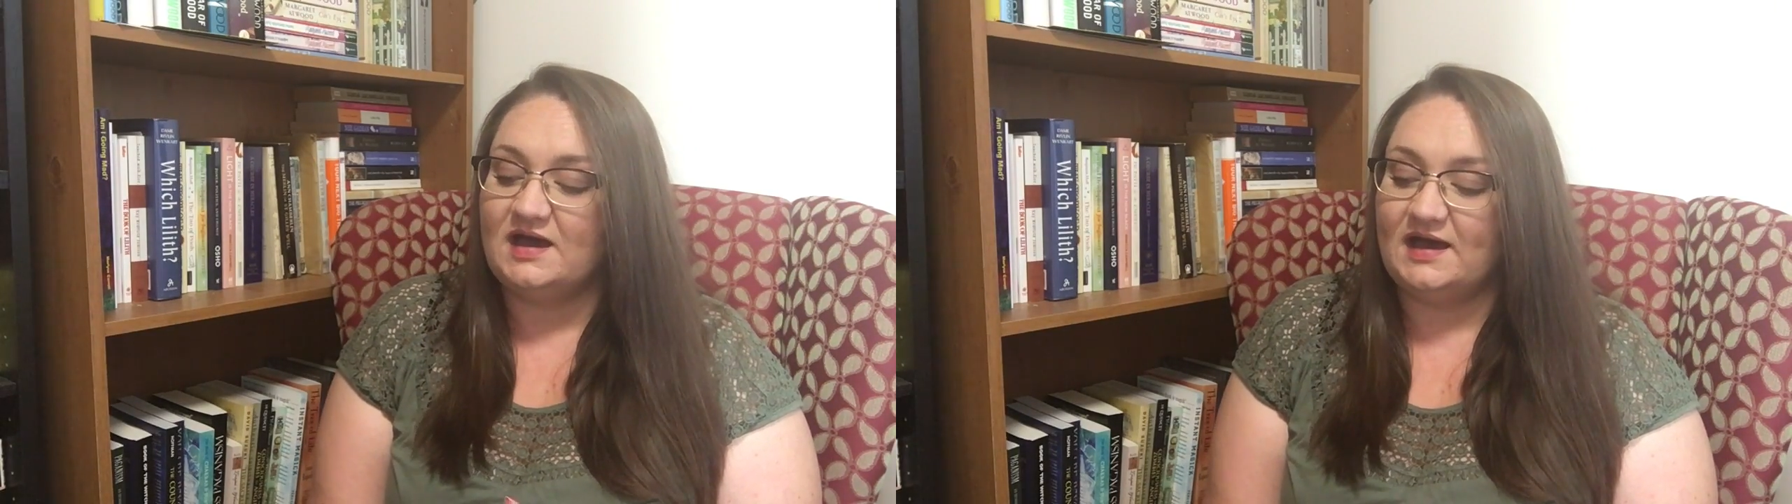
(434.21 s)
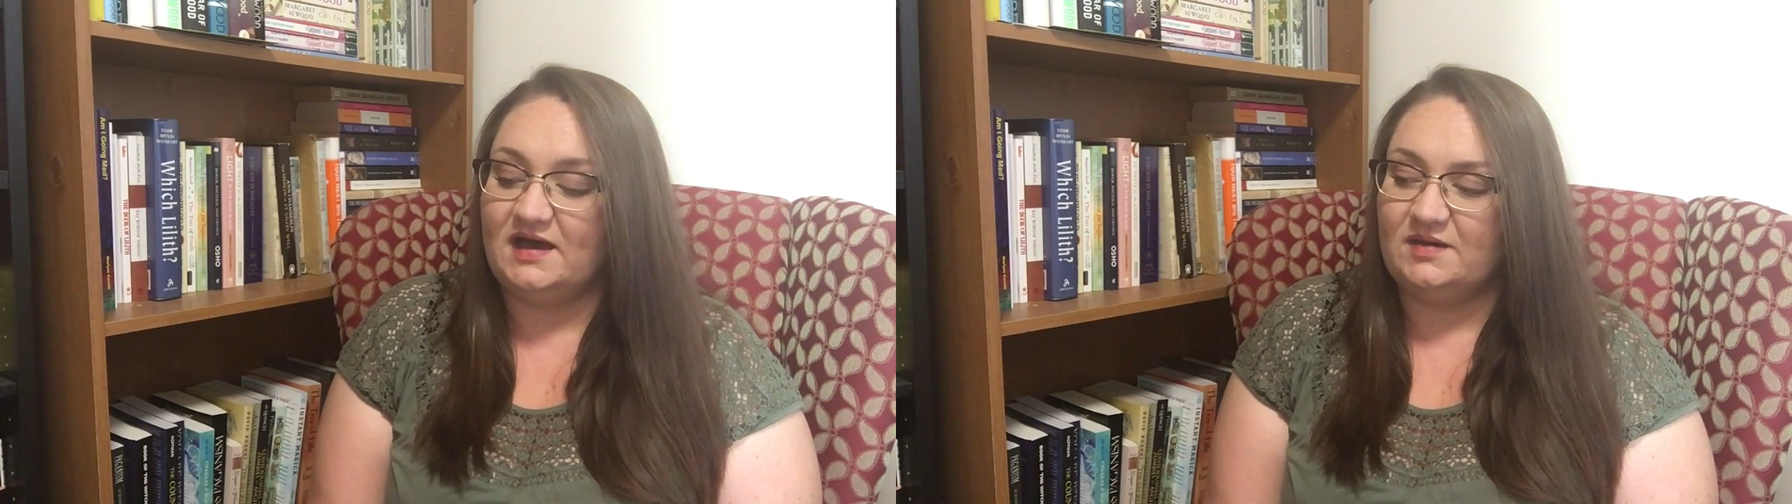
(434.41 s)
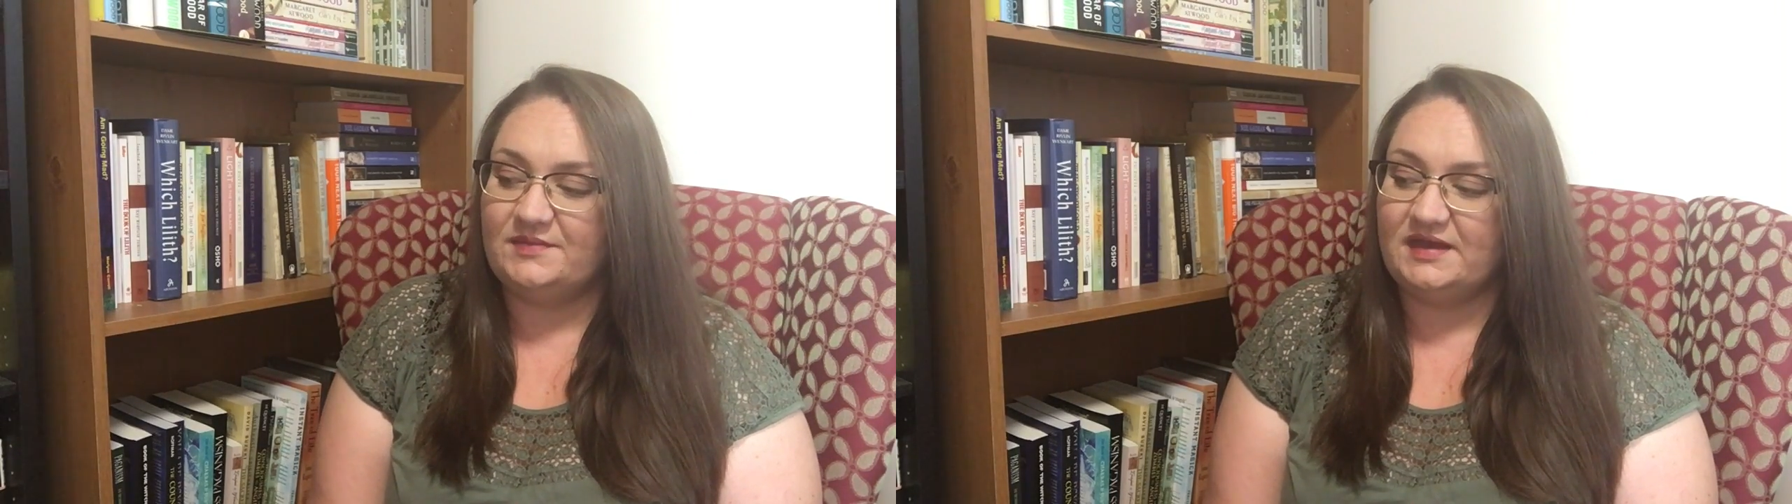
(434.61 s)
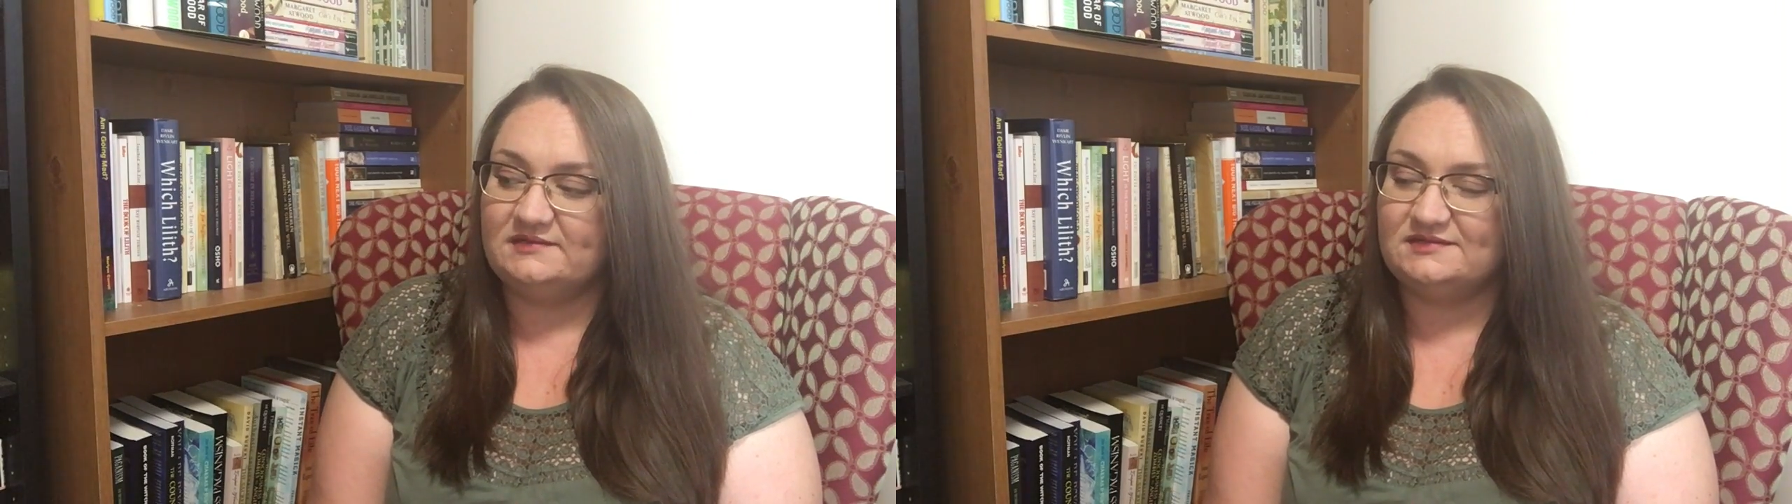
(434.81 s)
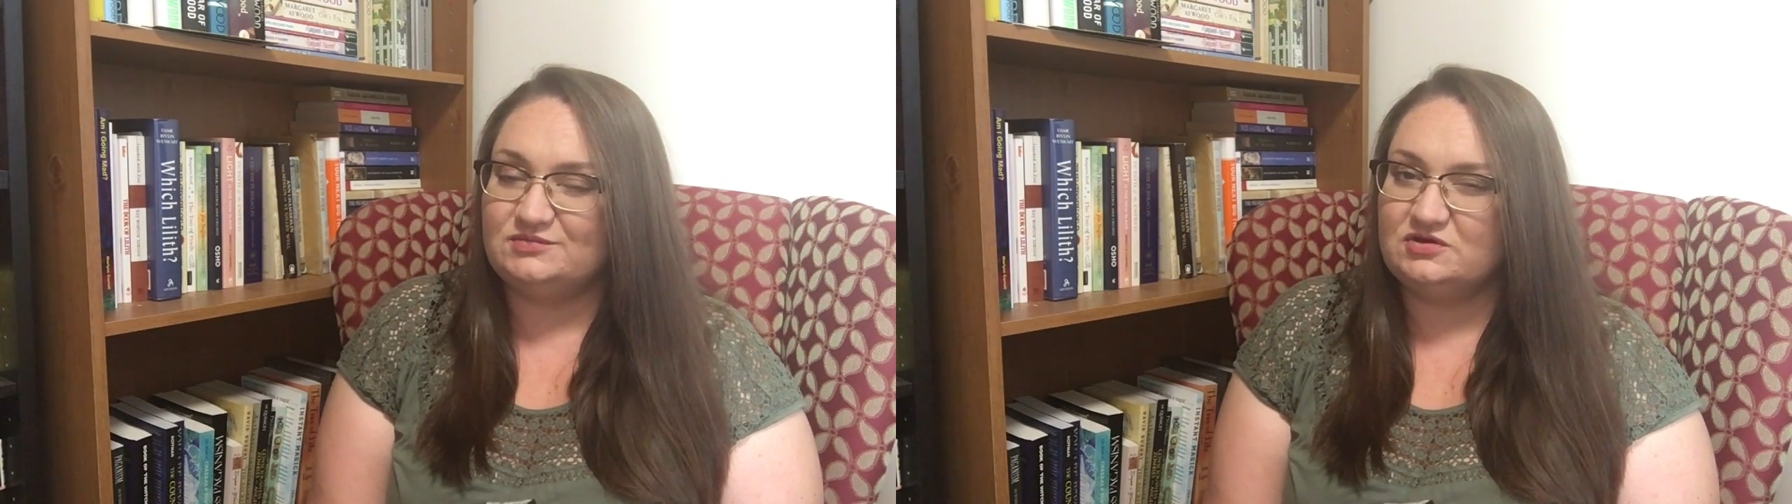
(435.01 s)

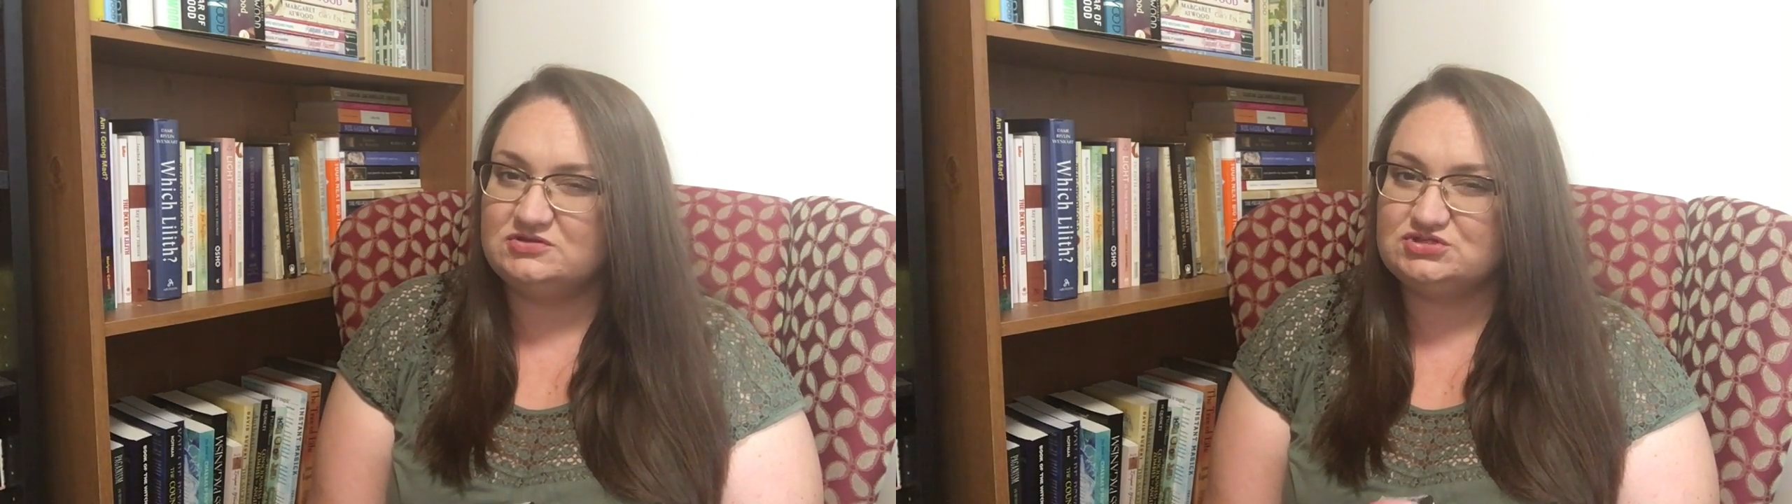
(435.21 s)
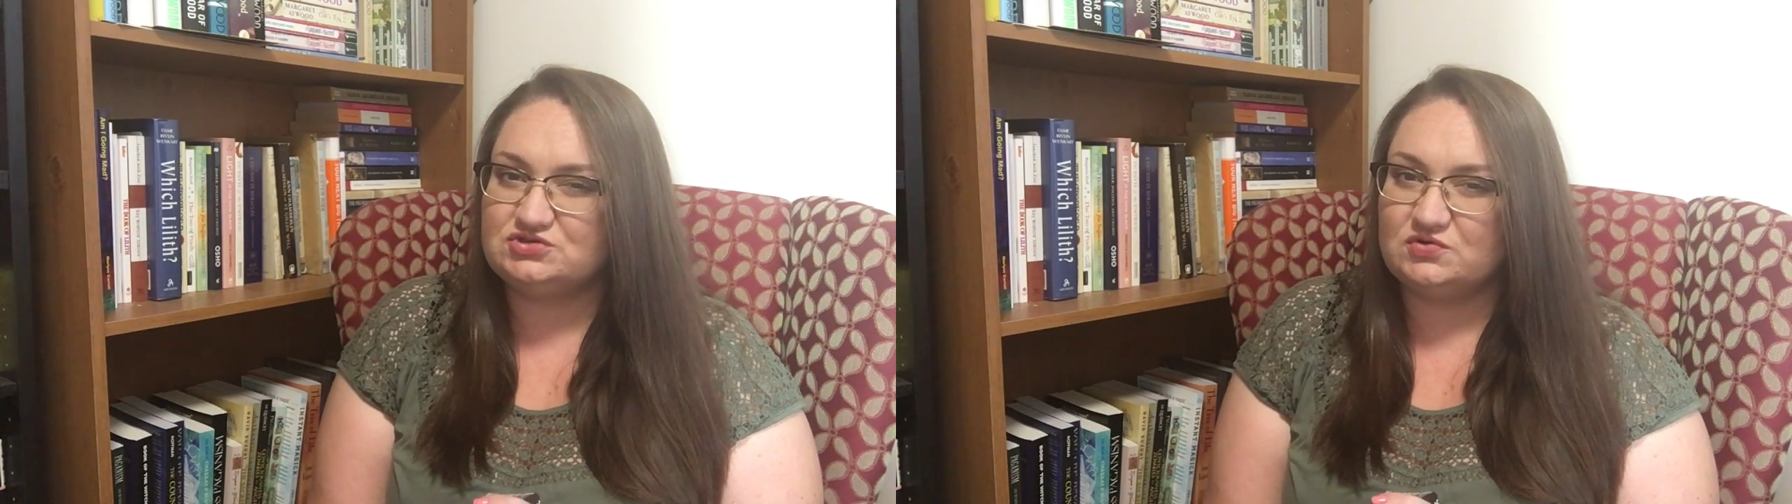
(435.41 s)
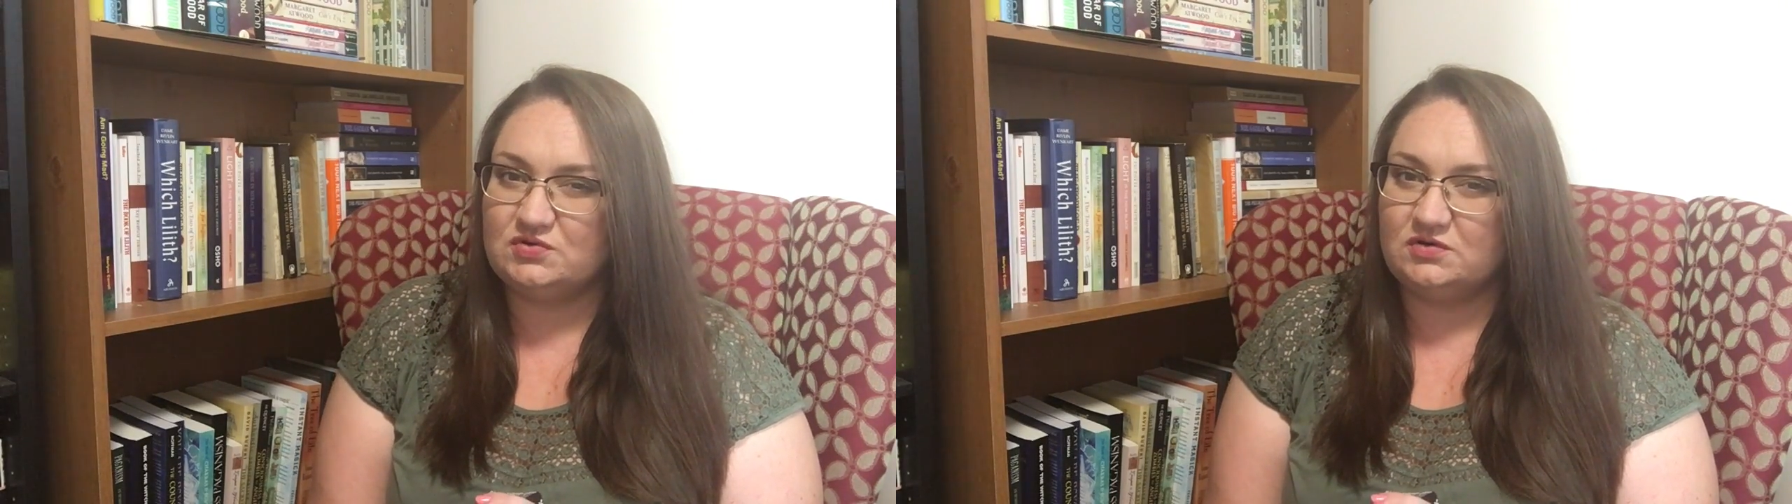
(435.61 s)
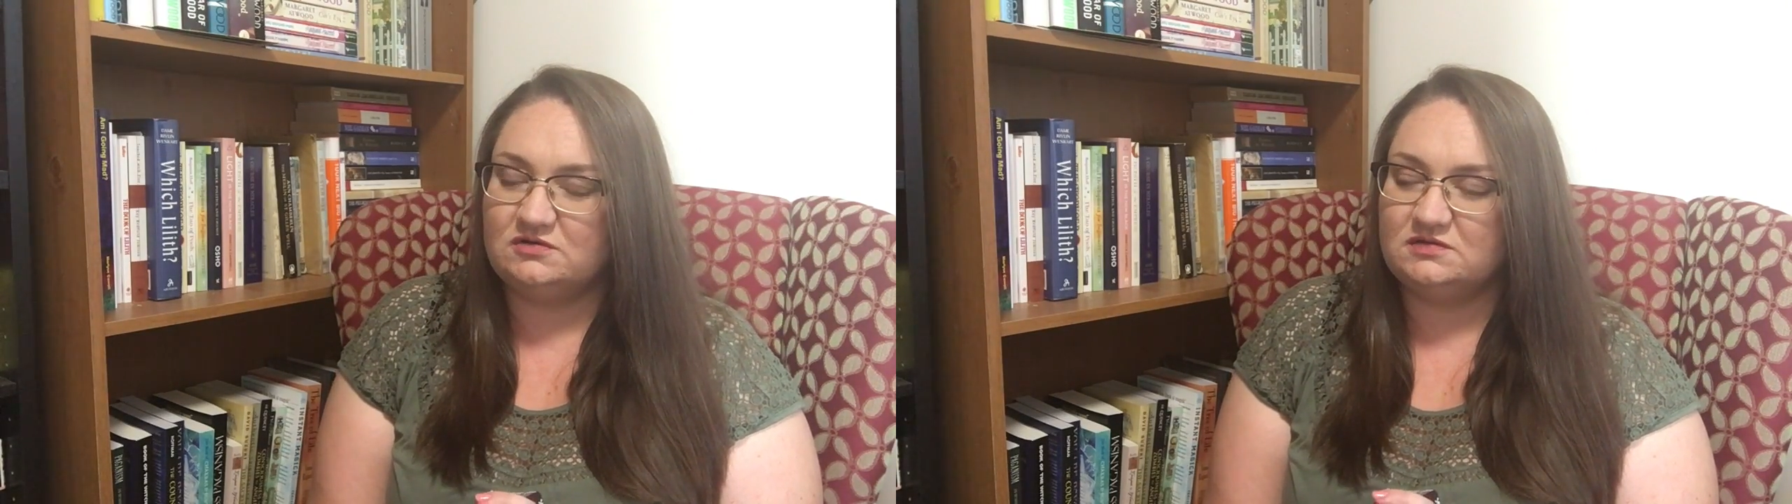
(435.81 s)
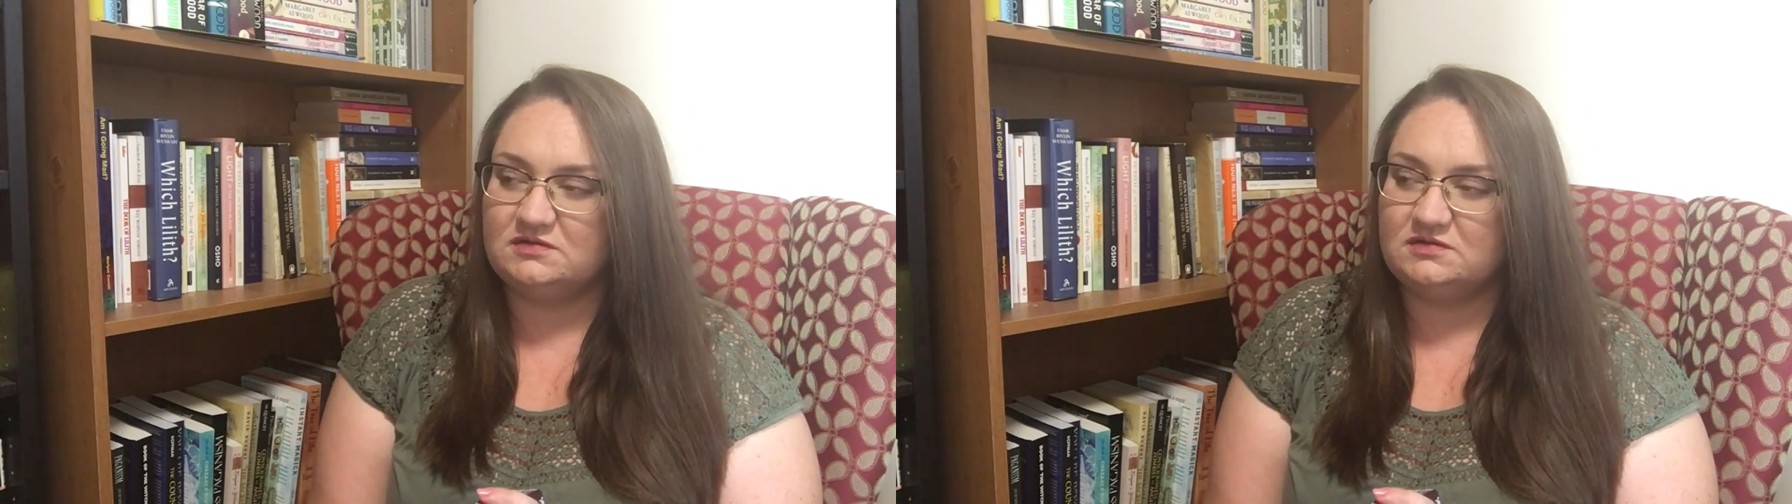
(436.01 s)
and I'm not sure